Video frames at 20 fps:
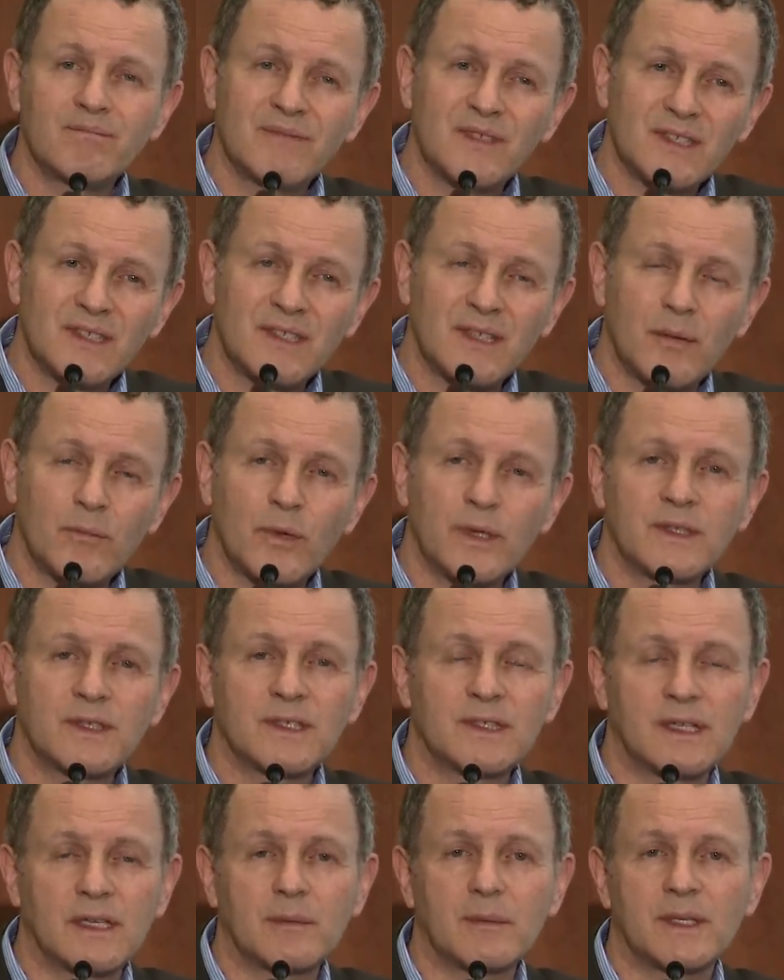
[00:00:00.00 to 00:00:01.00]
somewhat
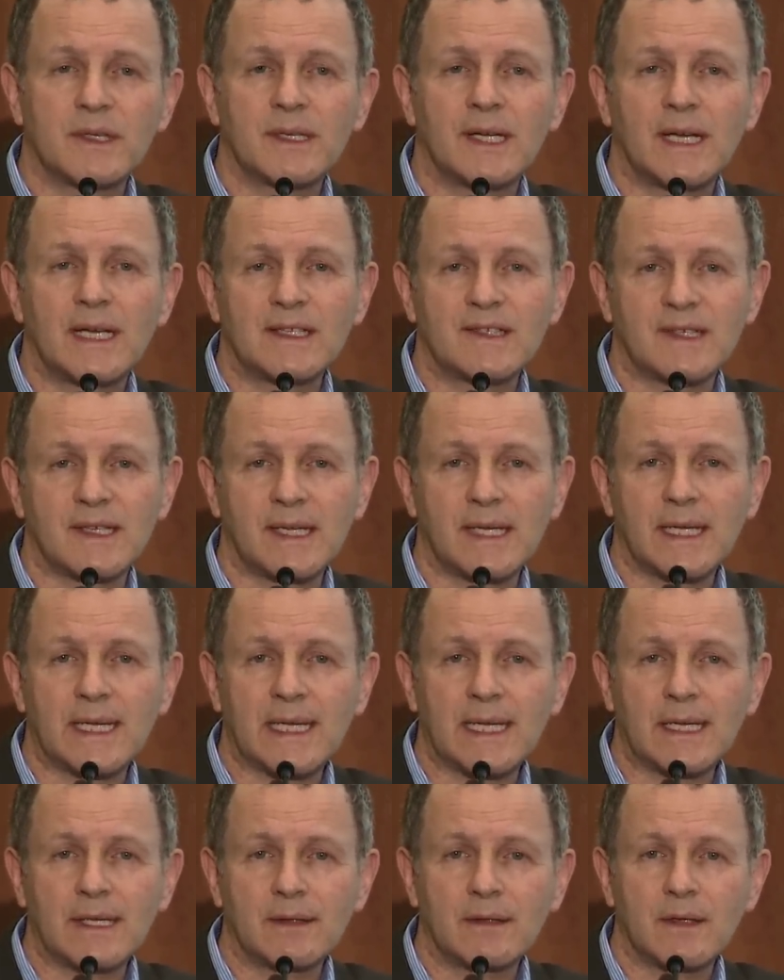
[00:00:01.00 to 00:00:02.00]
stigmatizing
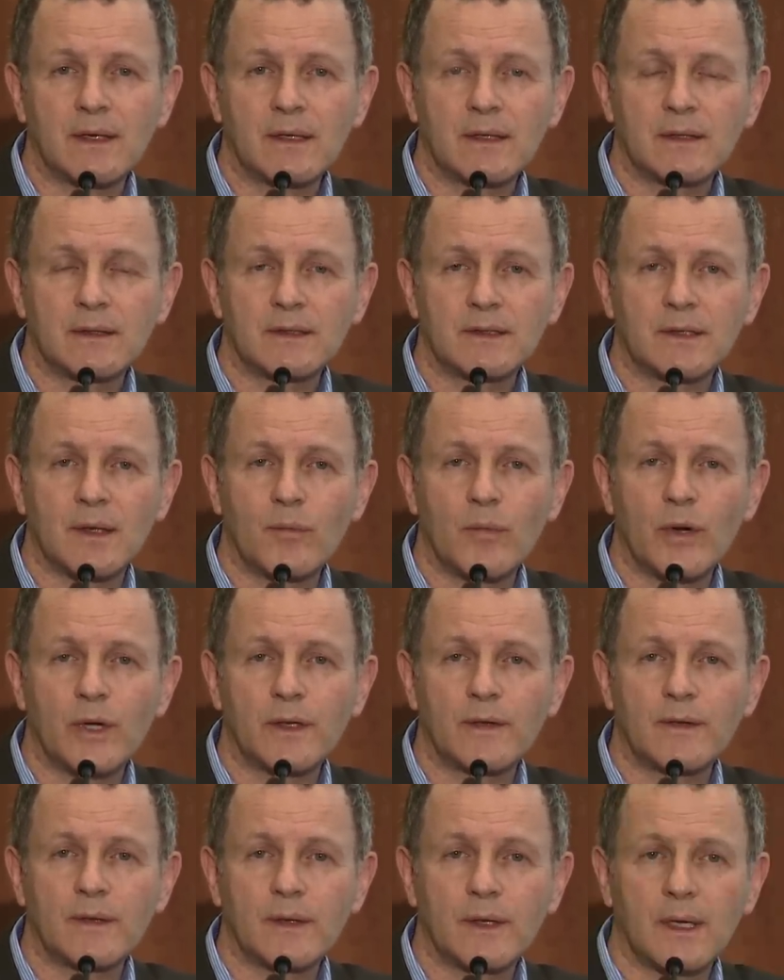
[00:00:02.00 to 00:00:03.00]
and
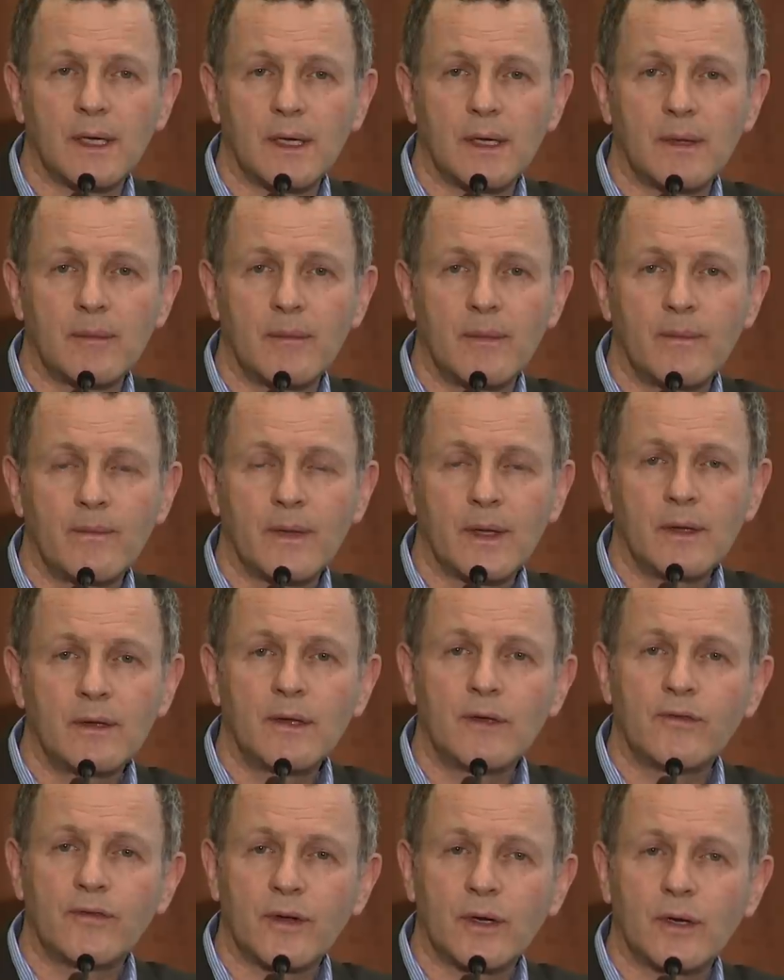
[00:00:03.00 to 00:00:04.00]
somewhat
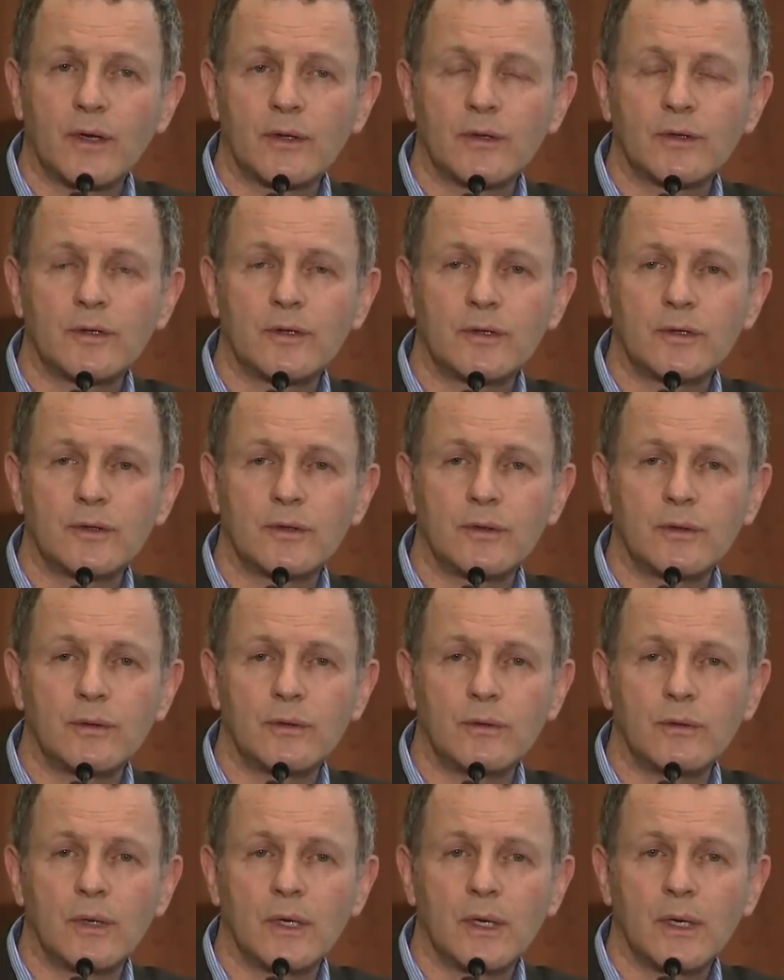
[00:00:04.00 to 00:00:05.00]
difficult
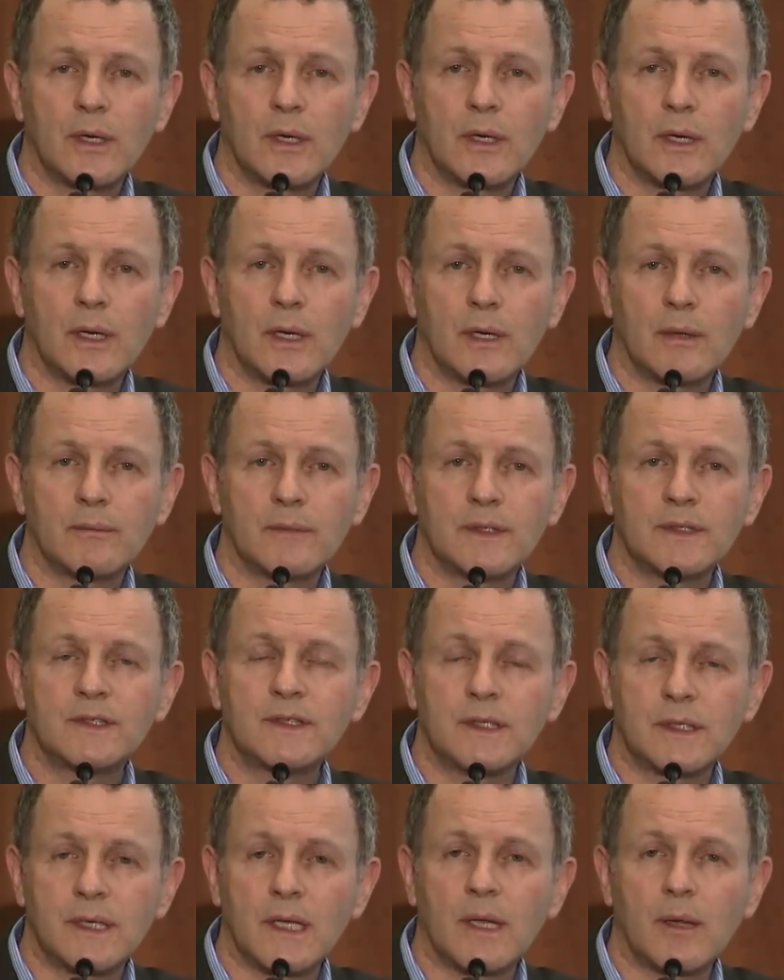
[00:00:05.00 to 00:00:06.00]
to
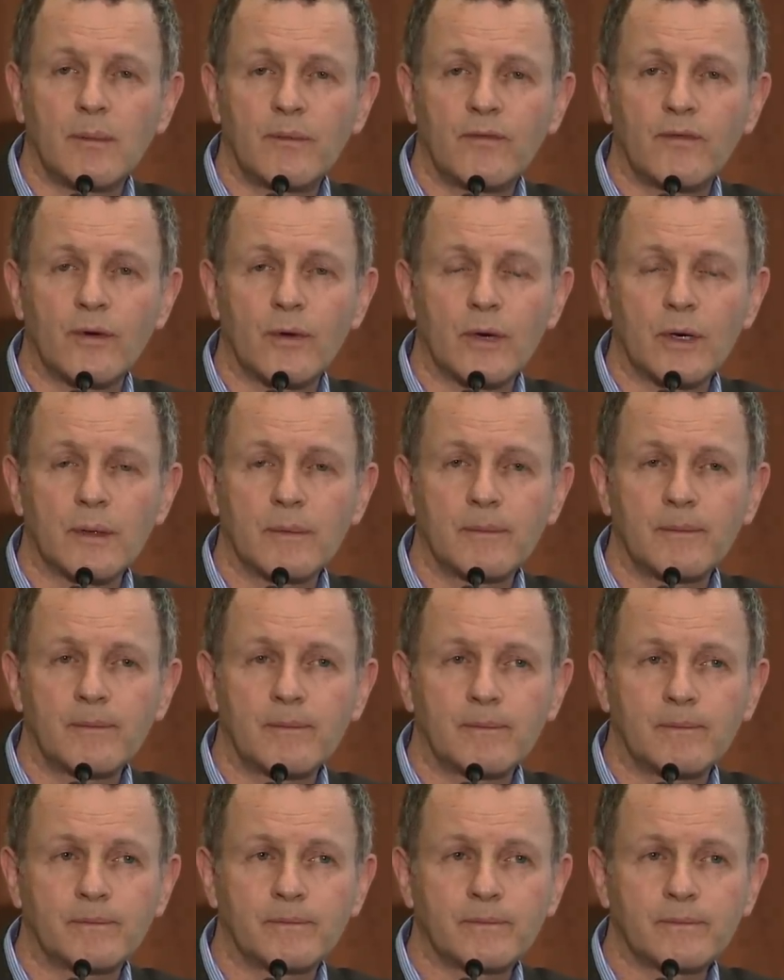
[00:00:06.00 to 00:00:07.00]
seek help for.
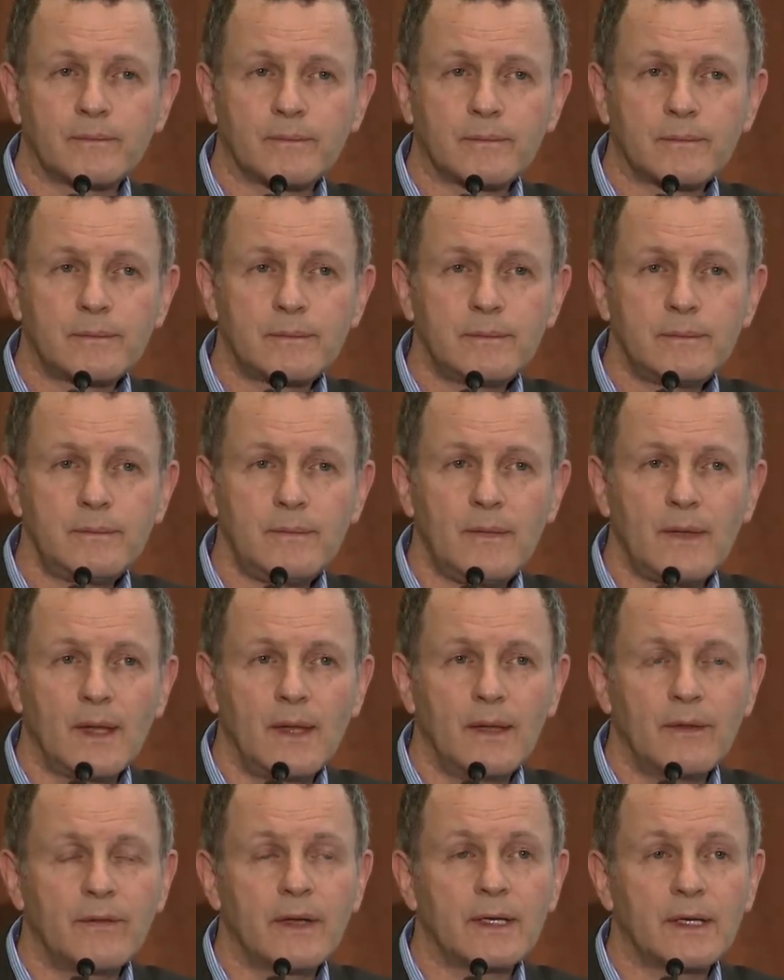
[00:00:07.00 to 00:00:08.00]

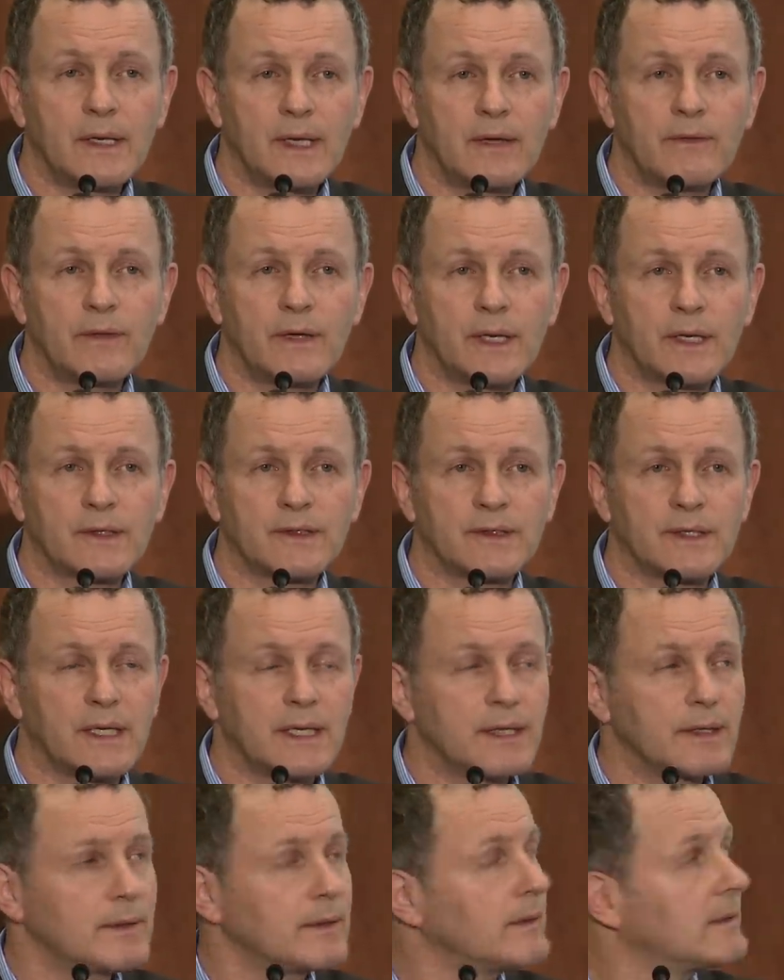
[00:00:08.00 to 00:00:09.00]
If I could have the next
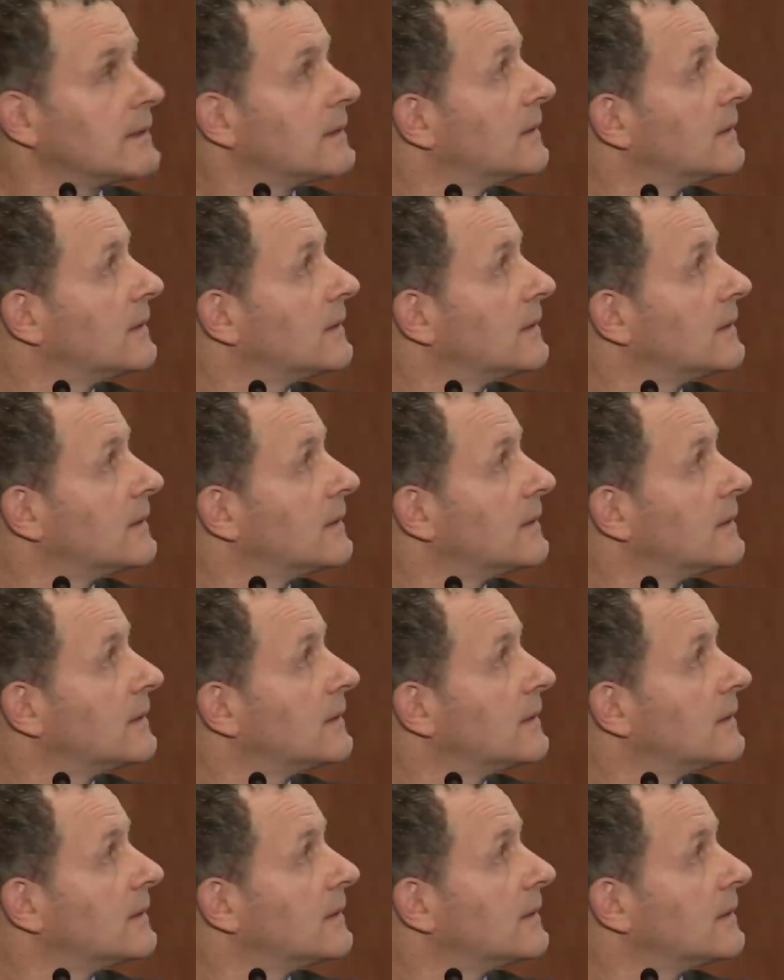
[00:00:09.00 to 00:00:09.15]
slide.